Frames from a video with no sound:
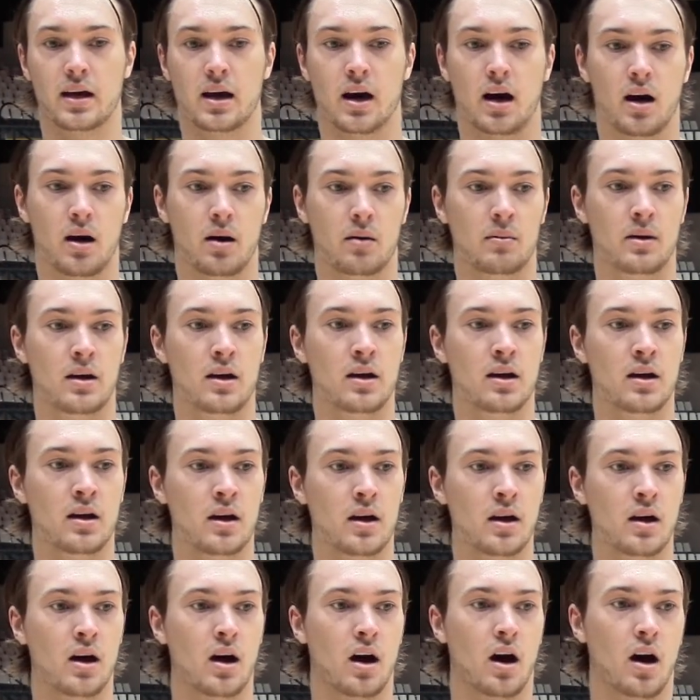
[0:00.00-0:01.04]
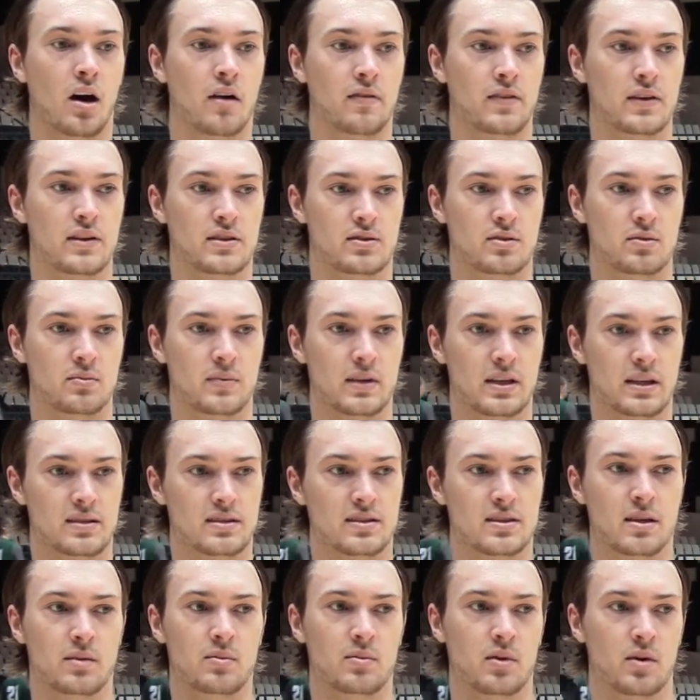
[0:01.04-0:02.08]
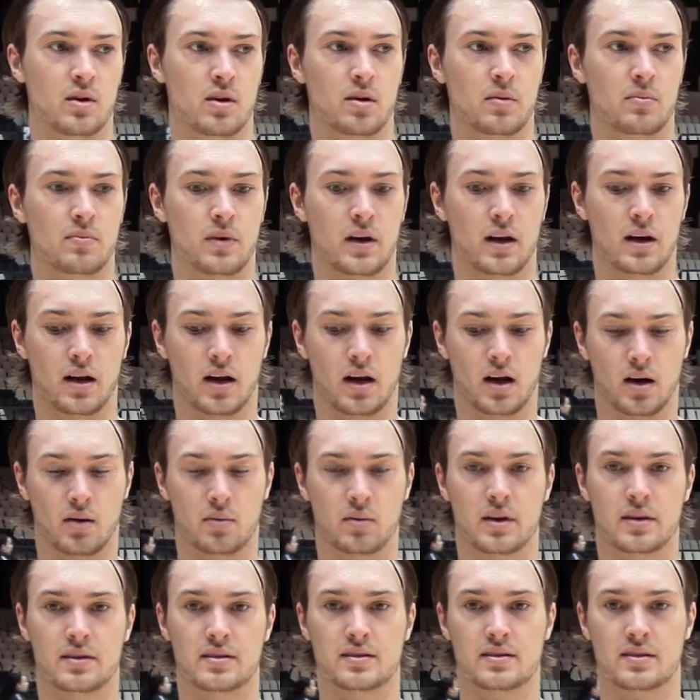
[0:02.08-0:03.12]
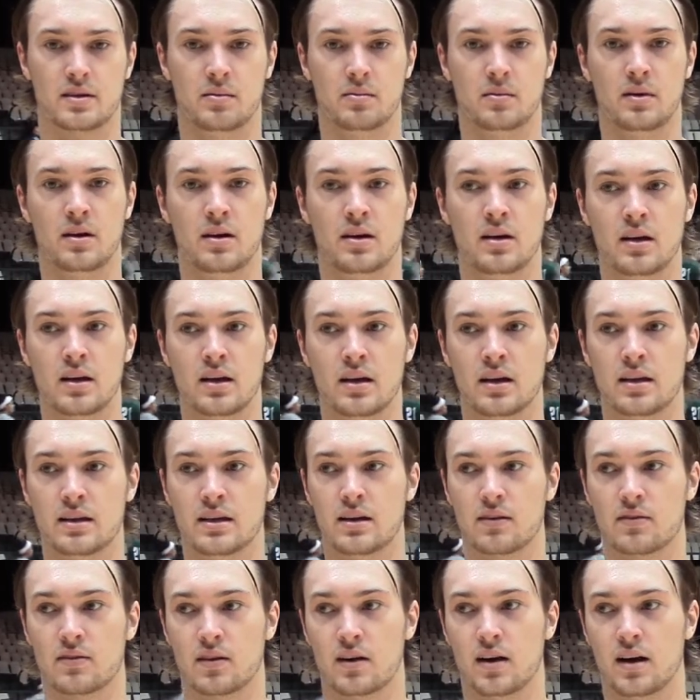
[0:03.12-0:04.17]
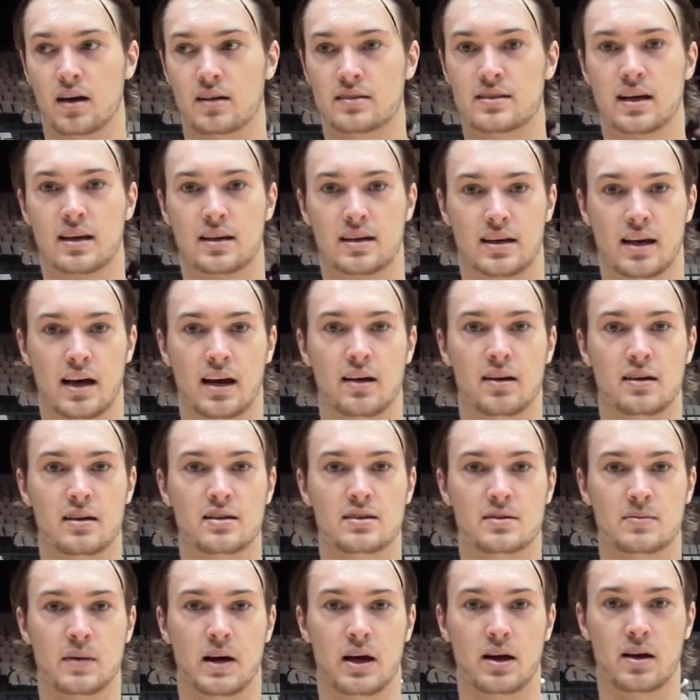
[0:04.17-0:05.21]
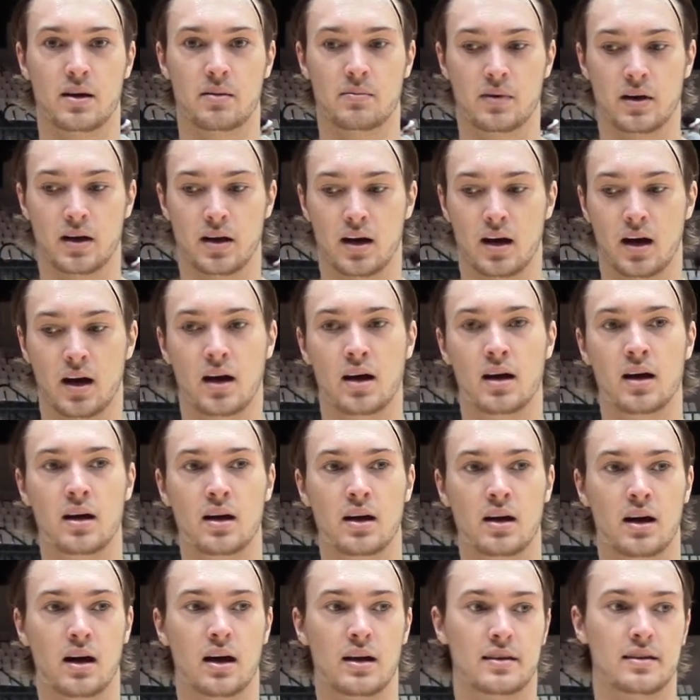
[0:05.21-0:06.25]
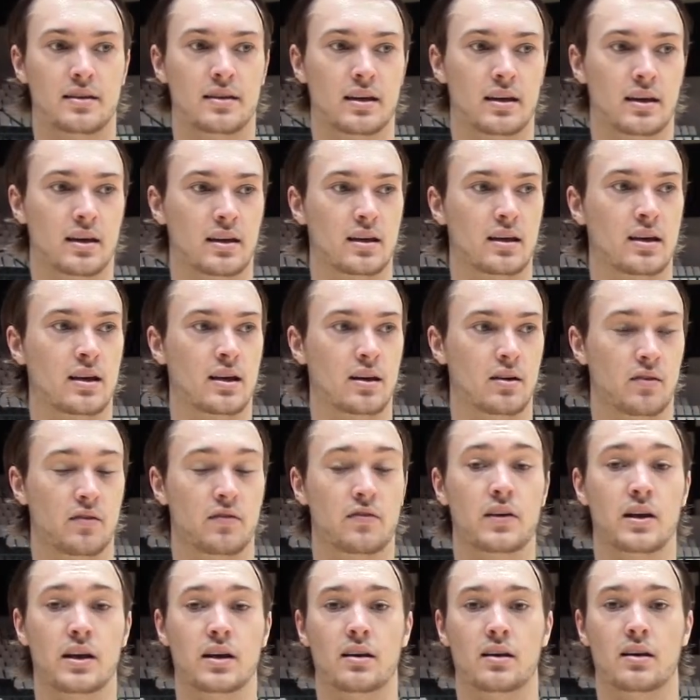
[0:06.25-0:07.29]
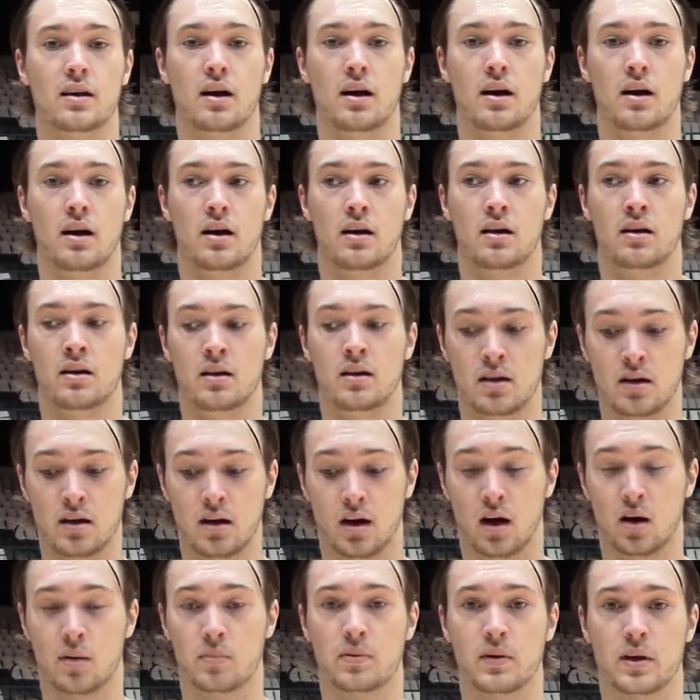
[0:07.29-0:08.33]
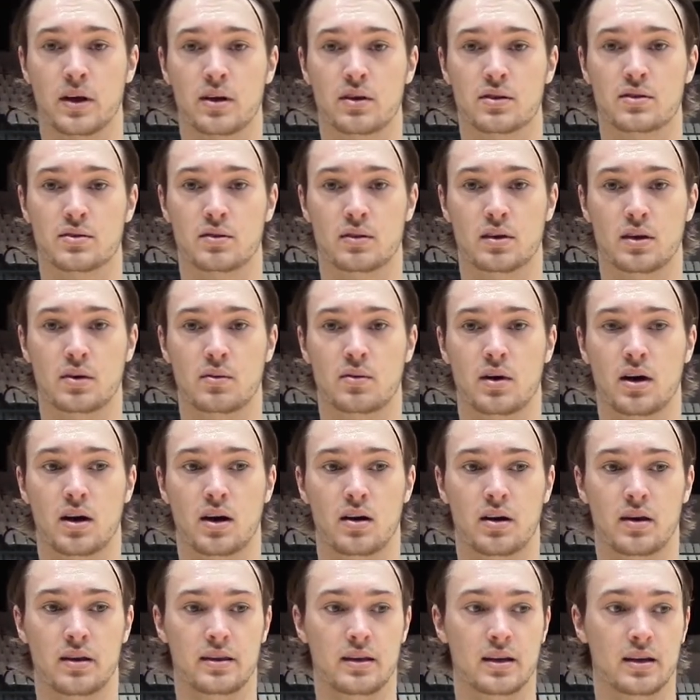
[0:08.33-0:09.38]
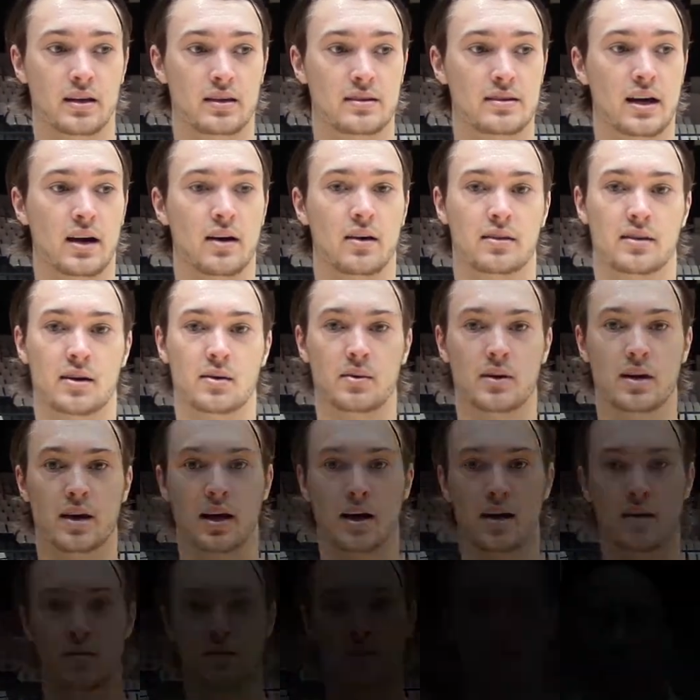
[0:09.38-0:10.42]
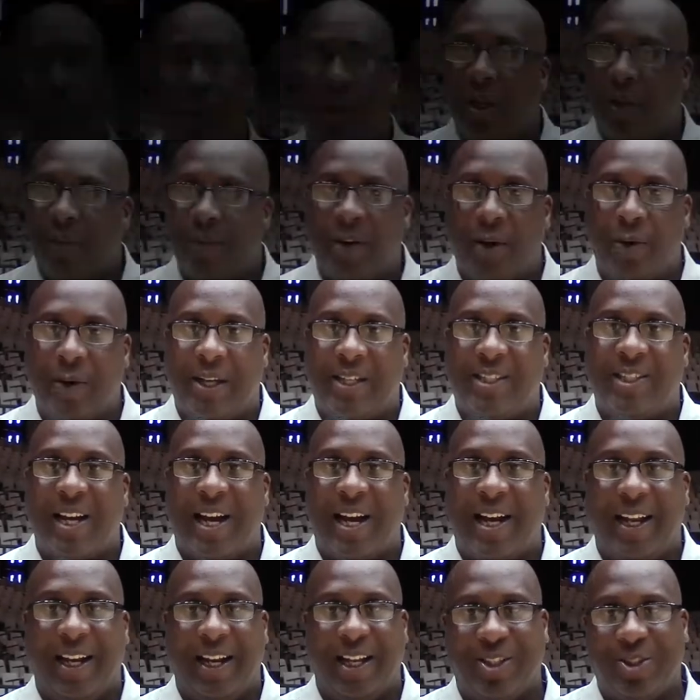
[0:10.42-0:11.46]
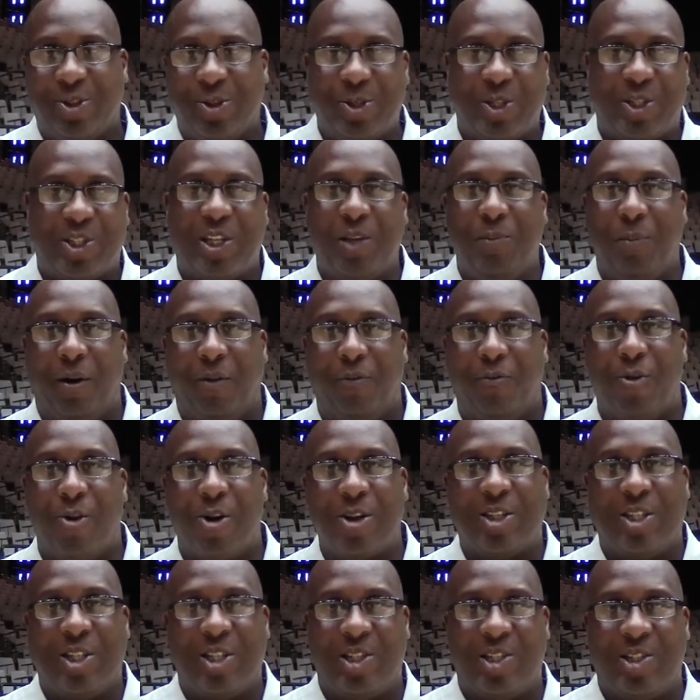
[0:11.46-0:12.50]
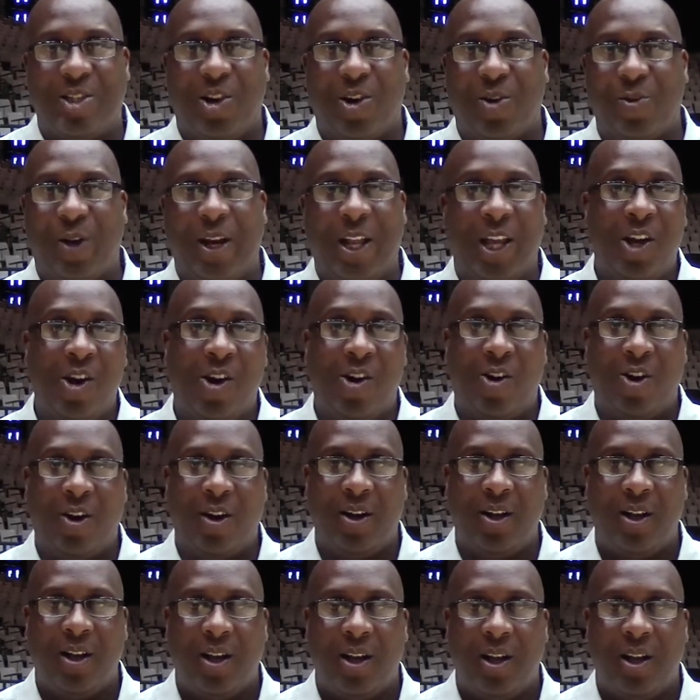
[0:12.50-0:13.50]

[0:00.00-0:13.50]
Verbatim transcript: Um, offense will be similar but uh, with some different uh, technicalities about it. But uh, I think it'll fit uh, our players really well and the talent that we have. Well, I'm very excited. As you can see, my voice is already going.